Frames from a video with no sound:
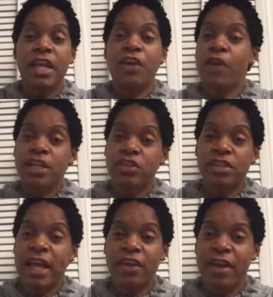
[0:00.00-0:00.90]
eating
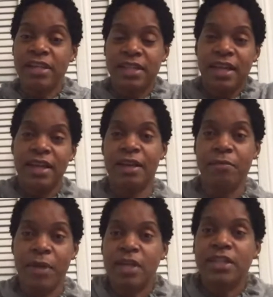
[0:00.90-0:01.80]
erasers like
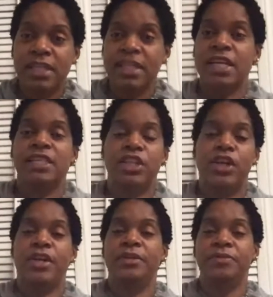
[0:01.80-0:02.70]
crazy because they
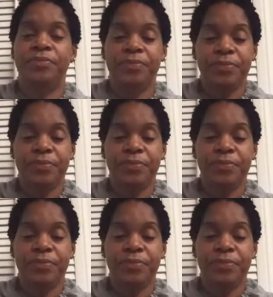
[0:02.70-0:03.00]
tasted good.